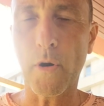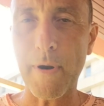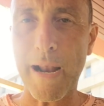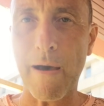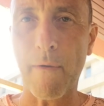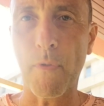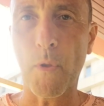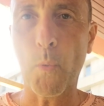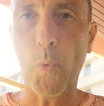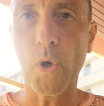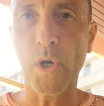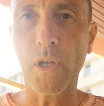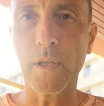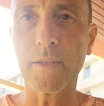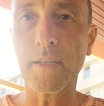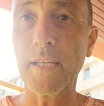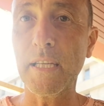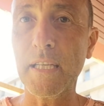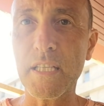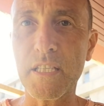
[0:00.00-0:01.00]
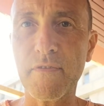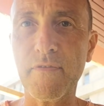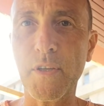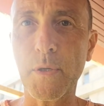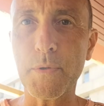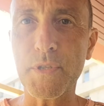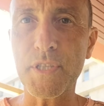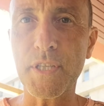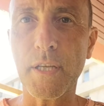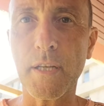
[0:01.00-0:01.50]
around the world and
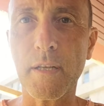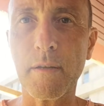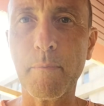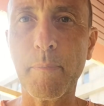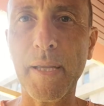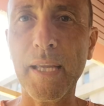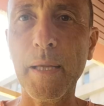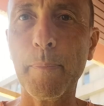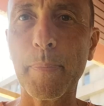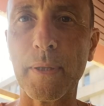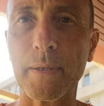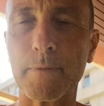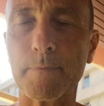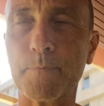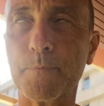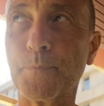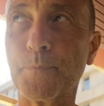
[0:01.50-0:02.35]
interview certain people.